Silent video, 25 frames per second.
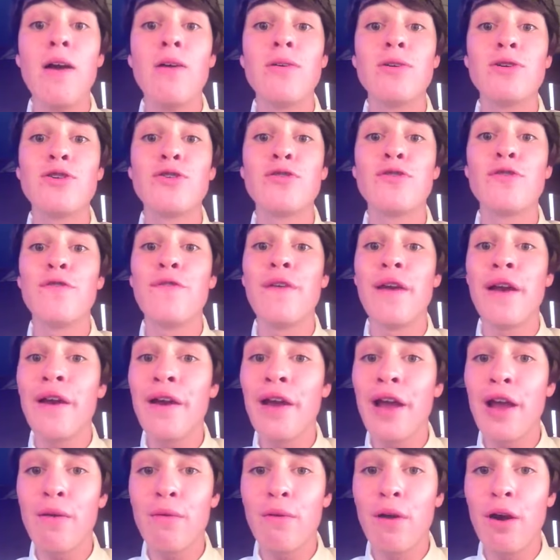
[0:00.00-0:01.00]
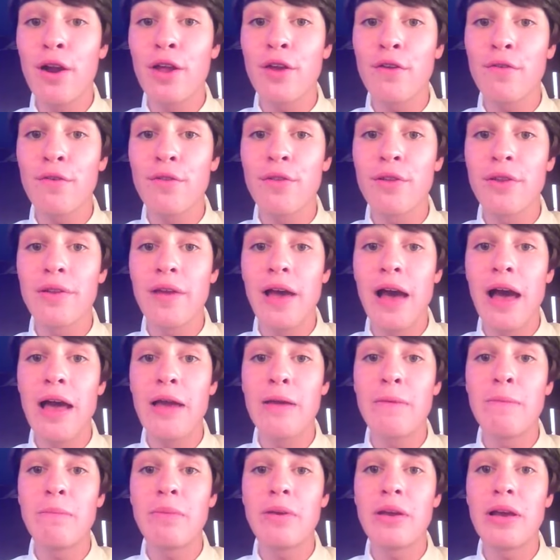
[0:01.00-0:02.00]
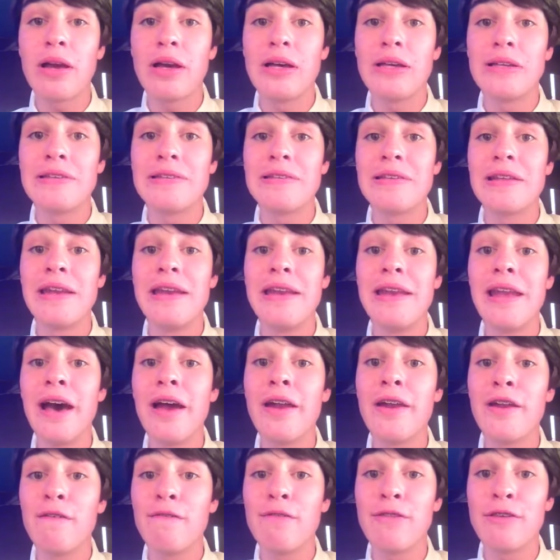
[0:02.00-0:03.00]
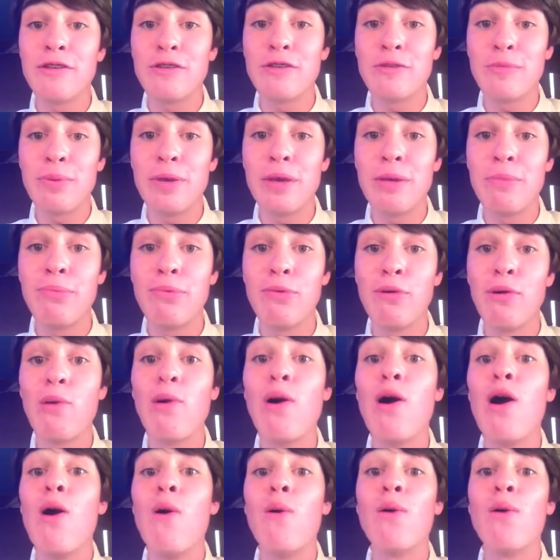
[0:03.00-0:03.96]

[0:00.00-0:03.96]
which is very ironic for the time because none of these people